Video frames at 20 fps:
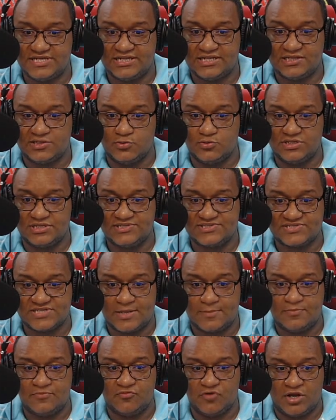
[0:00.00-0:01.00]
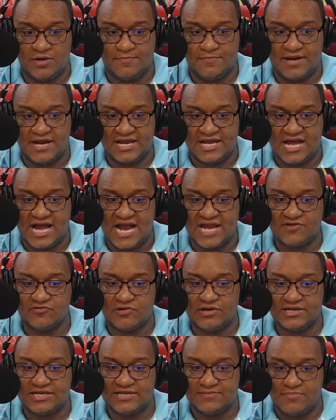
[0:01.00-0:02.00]
including some run by
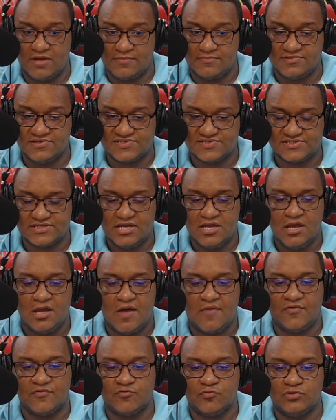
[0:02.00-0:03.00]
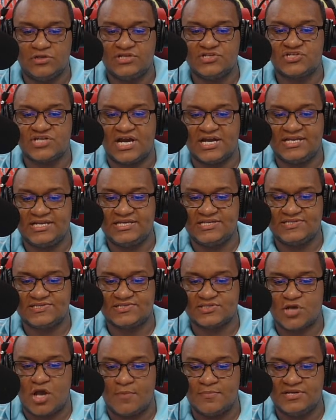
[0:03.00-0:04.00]
high-ranking members of the ruling
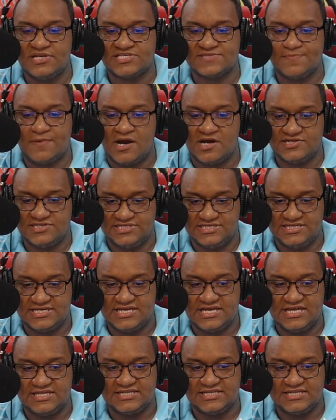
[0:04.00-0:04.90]
Chinese Communist Party,